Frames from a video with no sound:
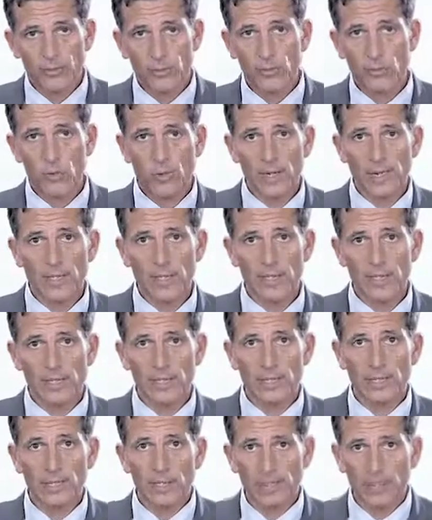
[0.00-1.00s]
you know what? This
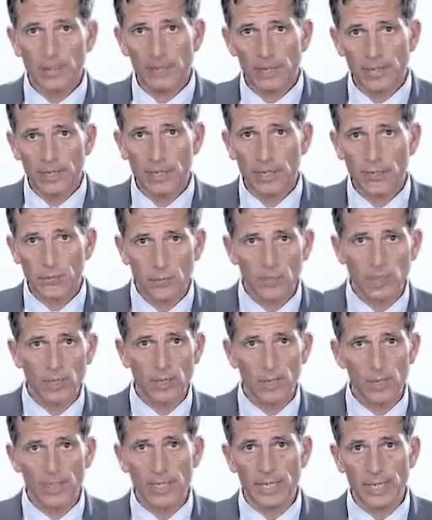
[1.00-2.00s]
is simply because we're
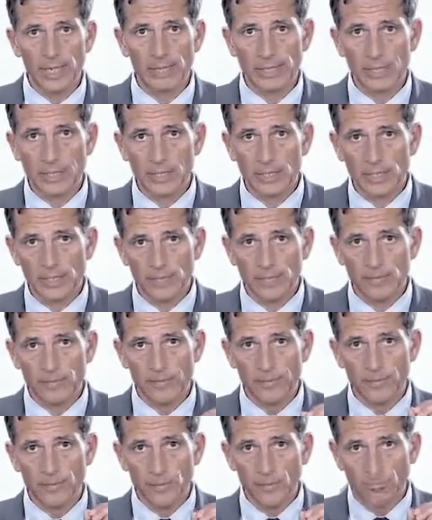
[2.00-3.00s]
looking at things
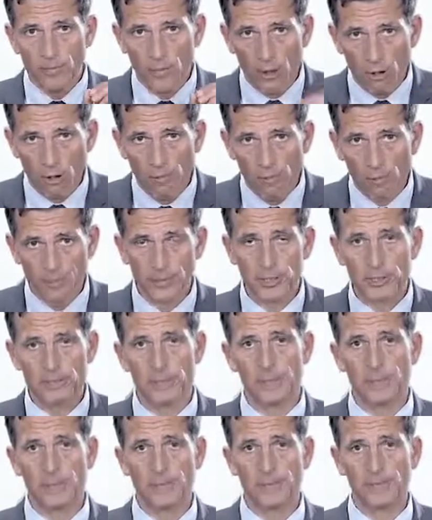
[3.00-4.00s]
from the wrong
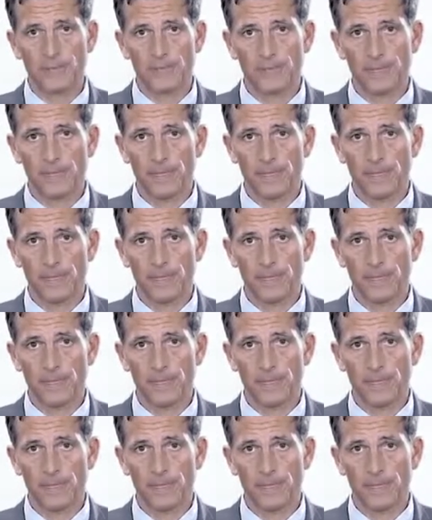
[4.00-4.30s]
perspective.